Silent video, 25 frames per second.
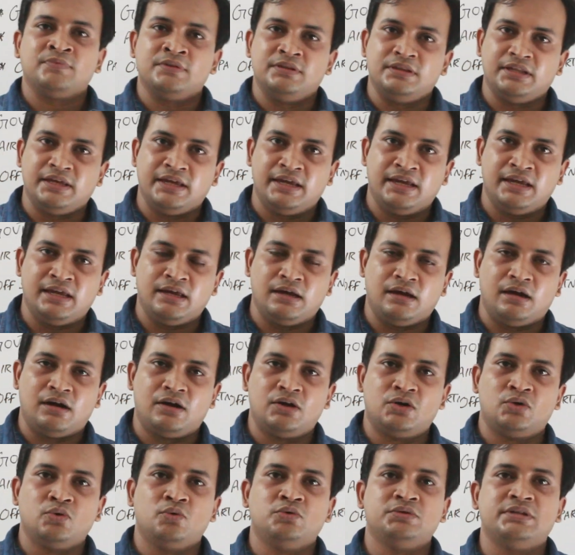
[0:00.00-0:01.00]
They
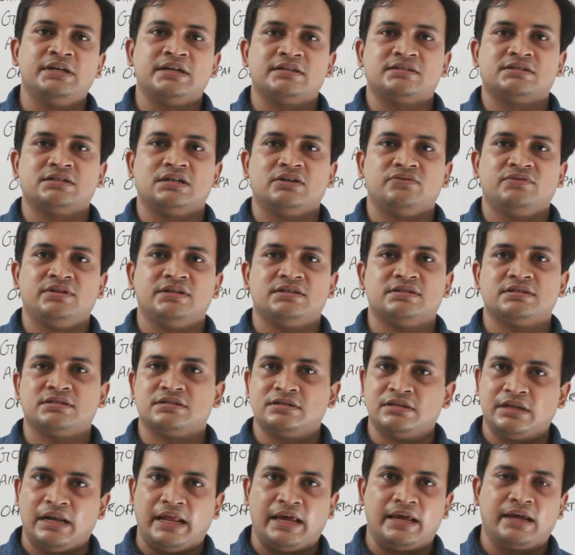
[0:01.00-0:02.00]
do their
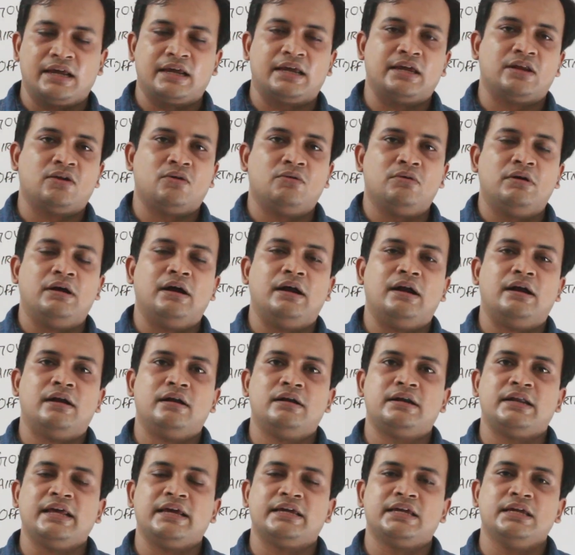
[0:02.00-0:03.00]
service like
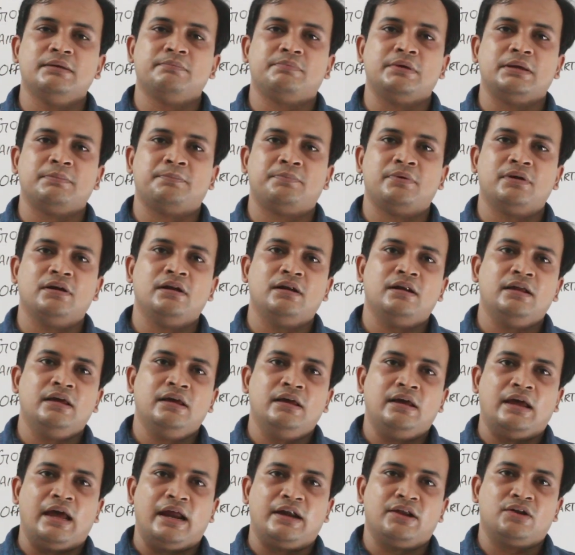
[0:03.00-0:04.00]
taking people
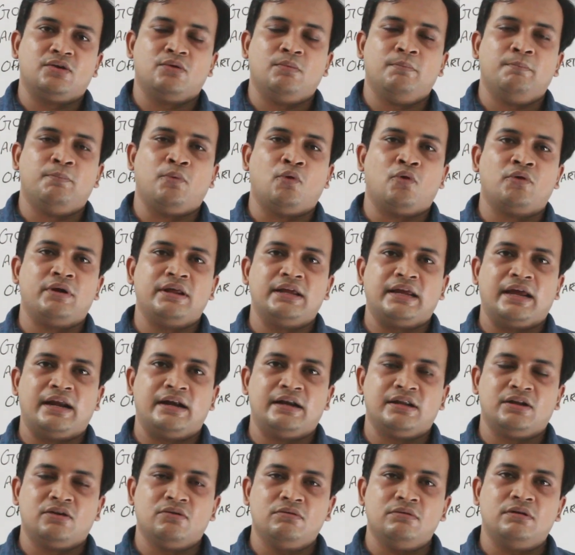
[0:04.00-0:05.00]
and boarding
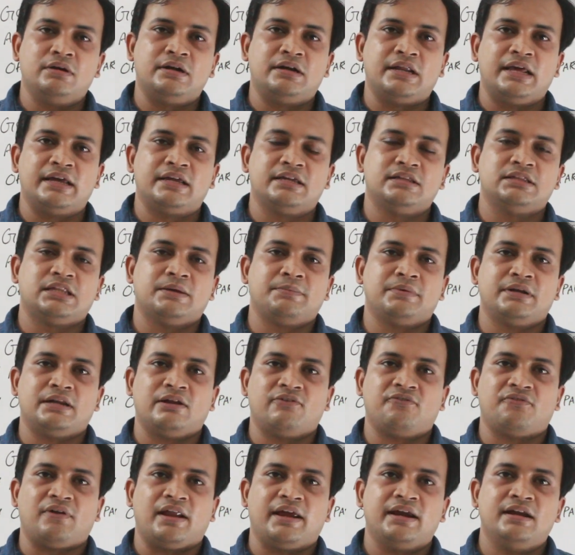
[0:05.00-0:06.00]
and taking them in
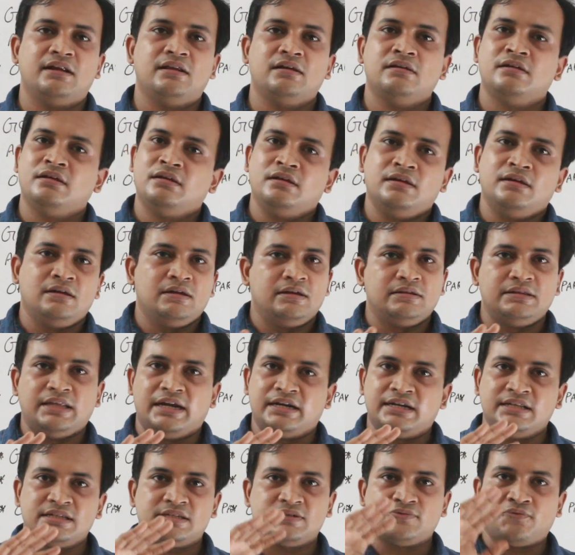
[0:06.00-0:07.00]
a flight.
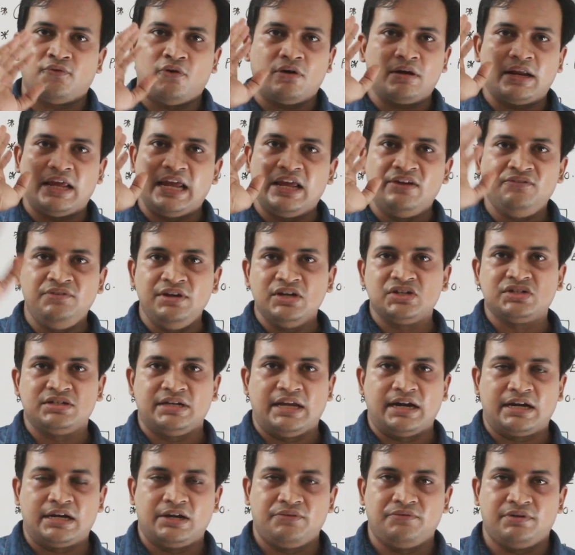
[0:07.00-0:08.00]
That is for aviation
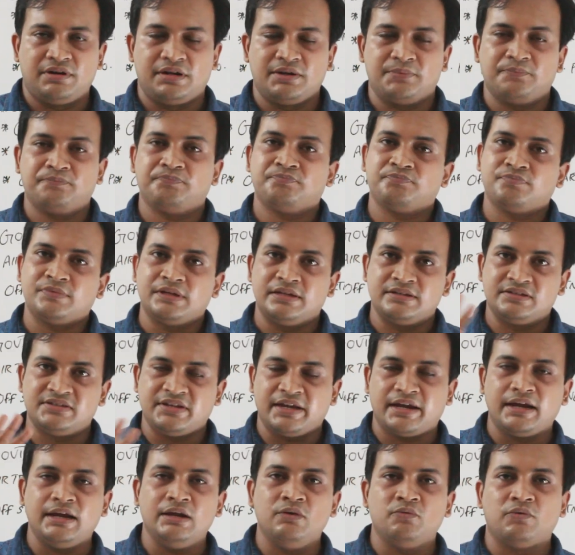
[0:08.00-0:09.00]
activity.
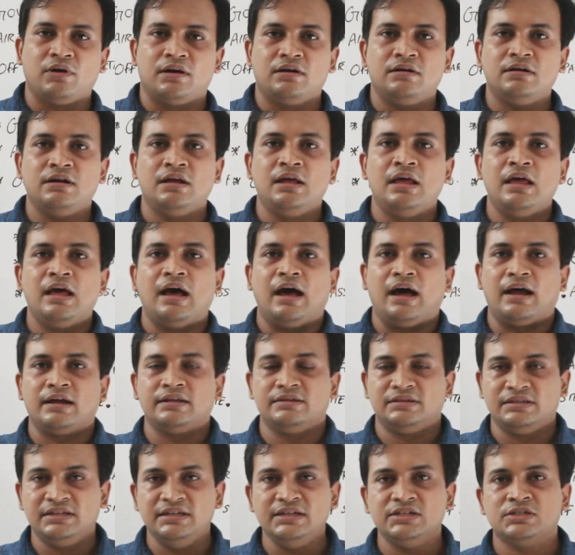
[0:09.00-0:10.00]
Second one
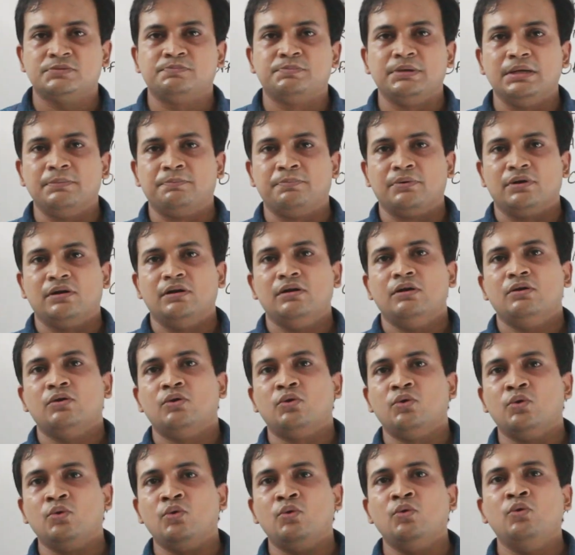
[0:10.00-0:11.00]
are these people
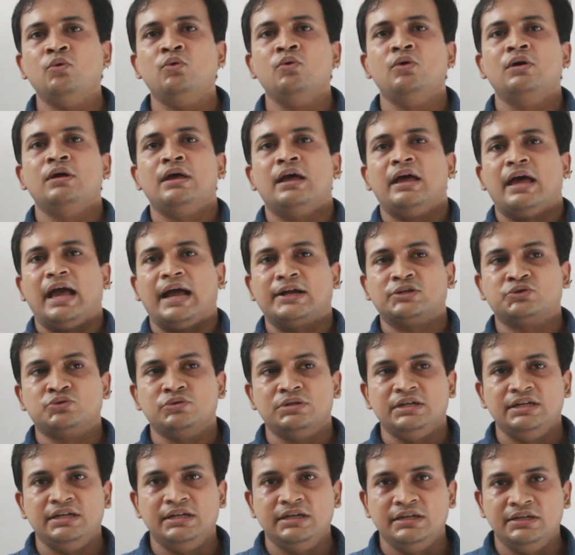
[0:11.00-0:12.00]
who
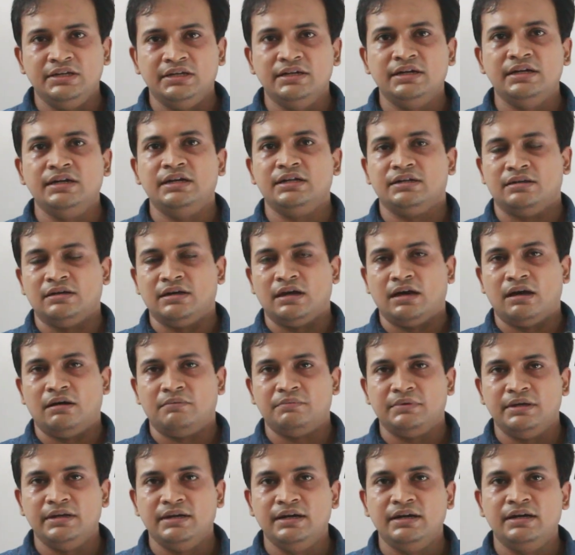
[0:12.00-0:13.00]
actually yield
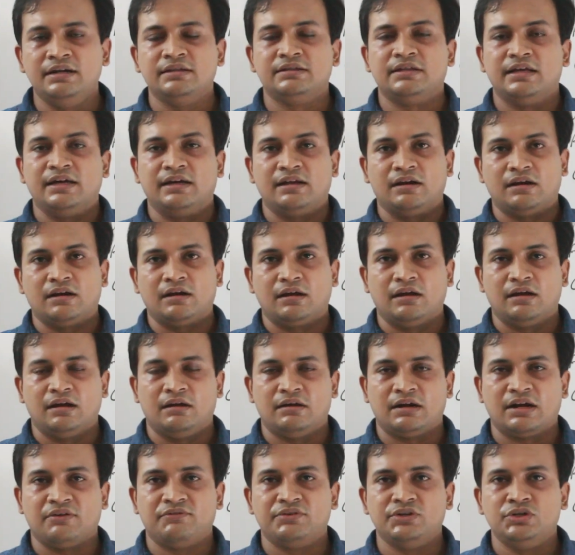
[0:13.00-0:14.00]
their
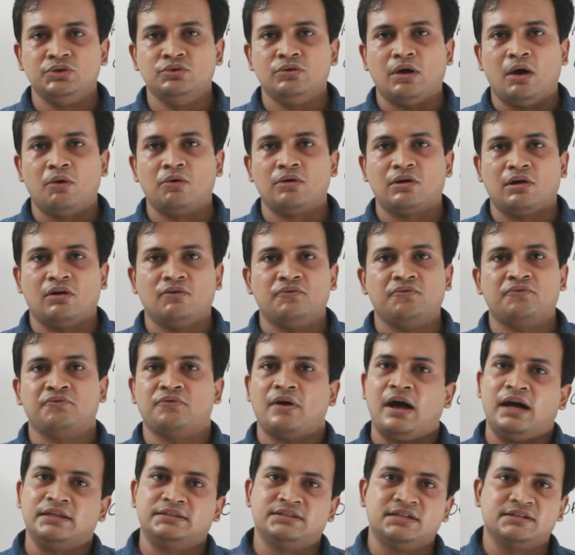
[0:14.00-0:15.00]
revenue out of
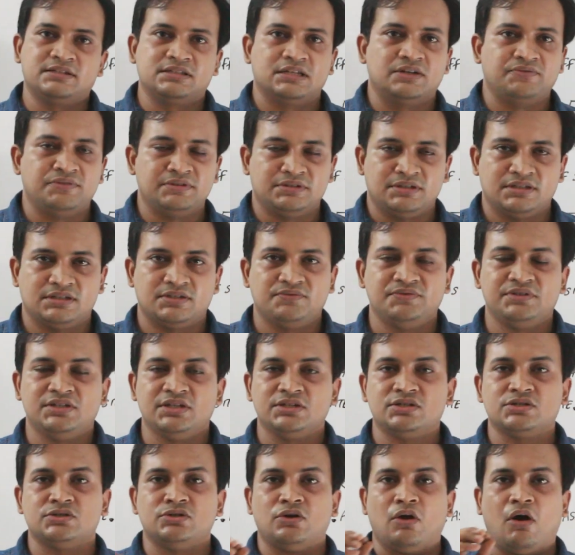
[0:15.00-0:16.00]
other services, which
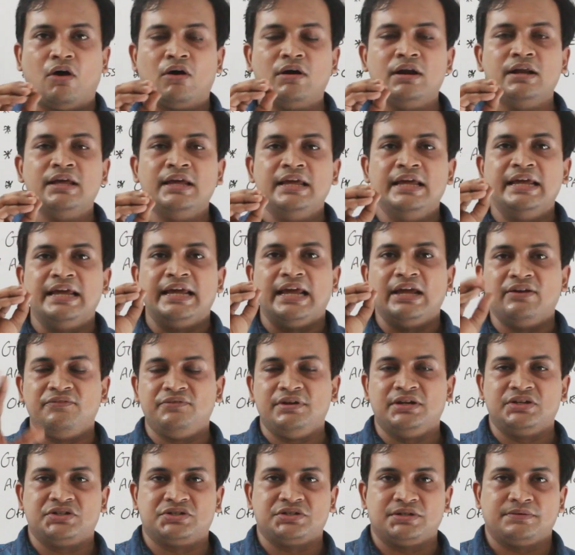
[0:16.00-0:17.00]
is
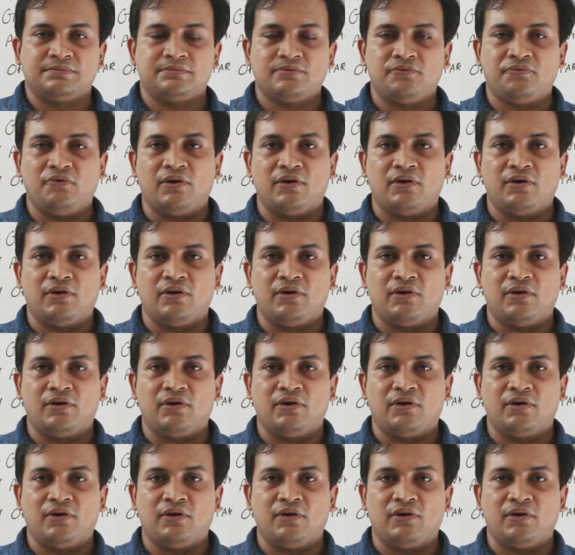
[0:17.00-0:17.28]
non-aviation.